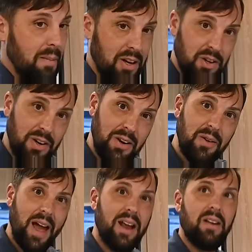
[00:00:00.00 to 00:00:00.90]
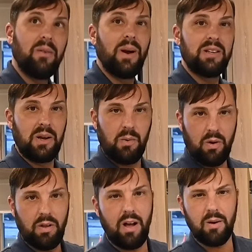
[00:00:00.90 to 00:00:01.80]
make sure you do that, otherwise they
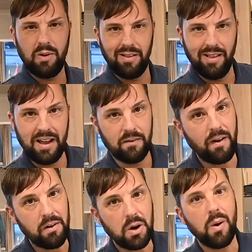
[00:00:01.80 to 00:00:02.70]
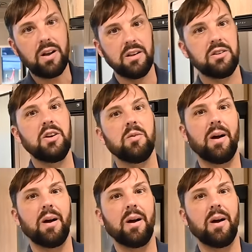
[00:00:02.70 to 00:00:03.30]
will clog with lint very quickly too,